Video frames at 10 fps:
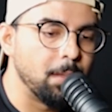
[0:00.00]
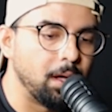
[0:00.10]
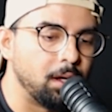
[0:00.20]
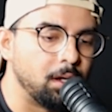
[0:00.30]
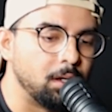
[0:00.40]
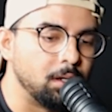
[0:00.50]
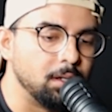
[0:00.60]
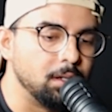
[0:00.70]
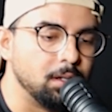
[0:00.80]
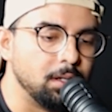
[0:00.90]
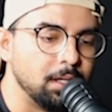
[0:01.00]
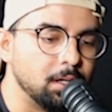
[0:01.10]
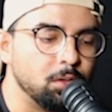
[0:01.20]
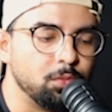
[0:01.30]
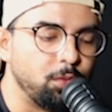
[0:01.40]

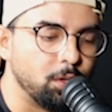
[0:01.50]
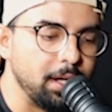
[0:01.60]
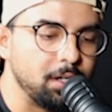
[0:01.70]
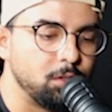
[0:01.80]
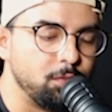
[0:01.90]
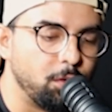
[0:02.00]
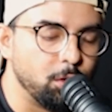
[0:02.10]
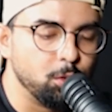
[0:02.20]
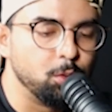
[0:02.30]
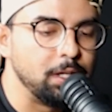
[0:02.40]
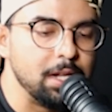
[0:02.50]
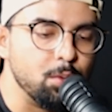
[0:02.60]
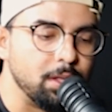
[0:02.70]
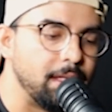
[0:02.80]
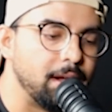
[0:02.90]
For you to
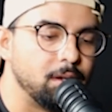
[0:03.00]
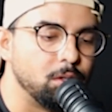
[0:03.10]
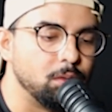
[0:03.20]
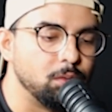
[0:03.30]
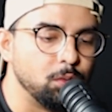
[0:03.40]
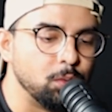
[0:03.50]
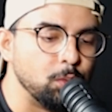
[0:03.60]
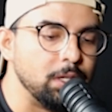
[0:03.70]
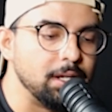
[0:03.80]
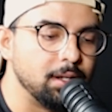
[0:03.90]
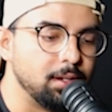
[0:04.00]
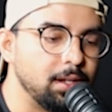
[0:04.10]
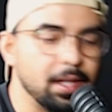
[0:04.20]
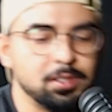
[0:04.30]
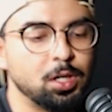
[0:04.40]
deal with that, you need
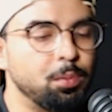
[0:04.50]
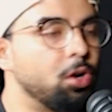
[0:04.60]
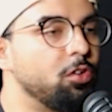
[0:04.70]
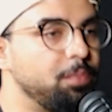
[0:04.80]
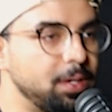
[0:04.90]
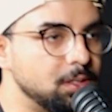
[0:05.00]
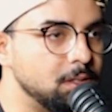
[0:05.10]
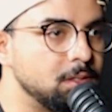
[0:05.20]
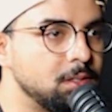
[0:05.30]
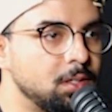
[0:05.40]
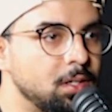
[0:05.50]
an extra amount of patience.